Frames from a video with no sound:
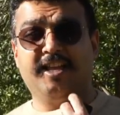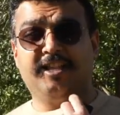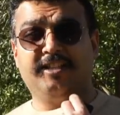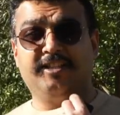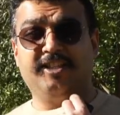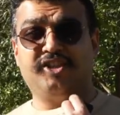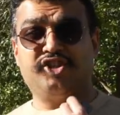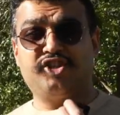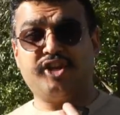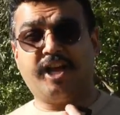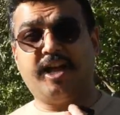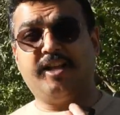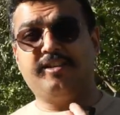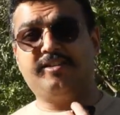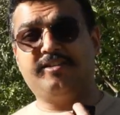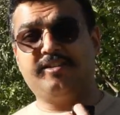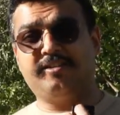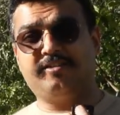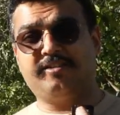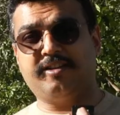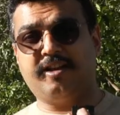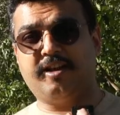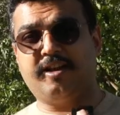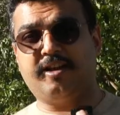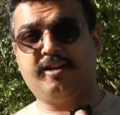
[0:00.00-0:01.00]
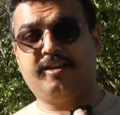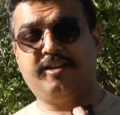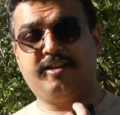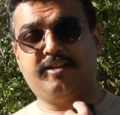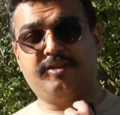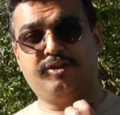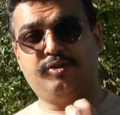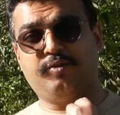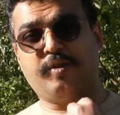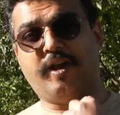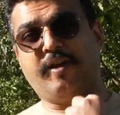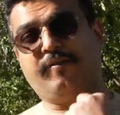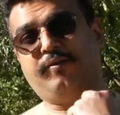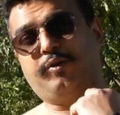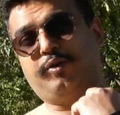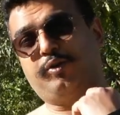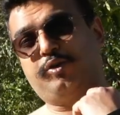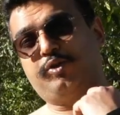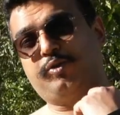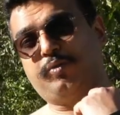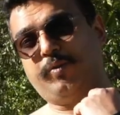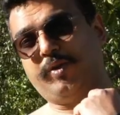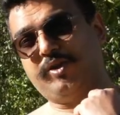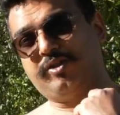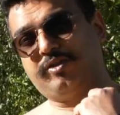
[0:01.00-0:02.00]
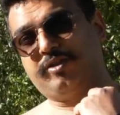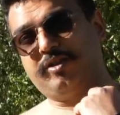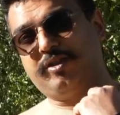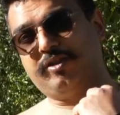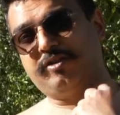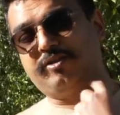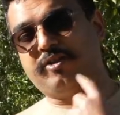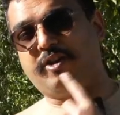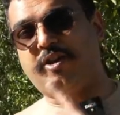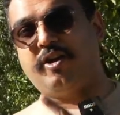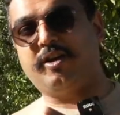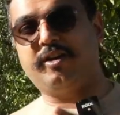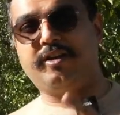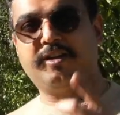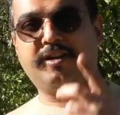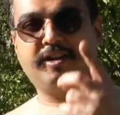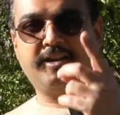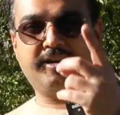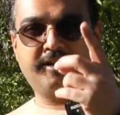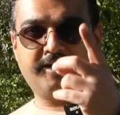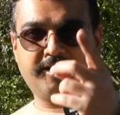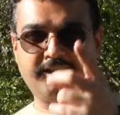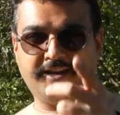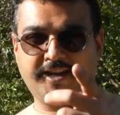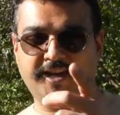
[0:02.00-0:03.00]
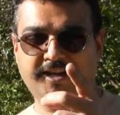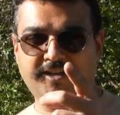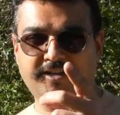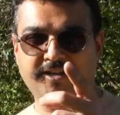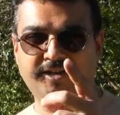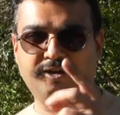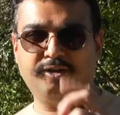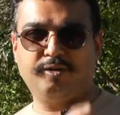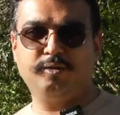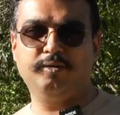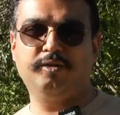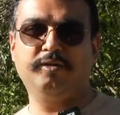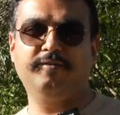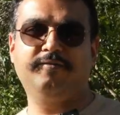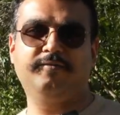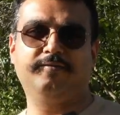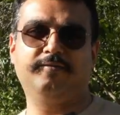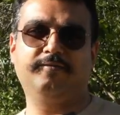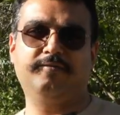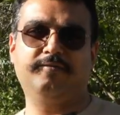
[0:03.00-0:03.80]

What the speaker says: the chances are you have to switch this on, connect it to the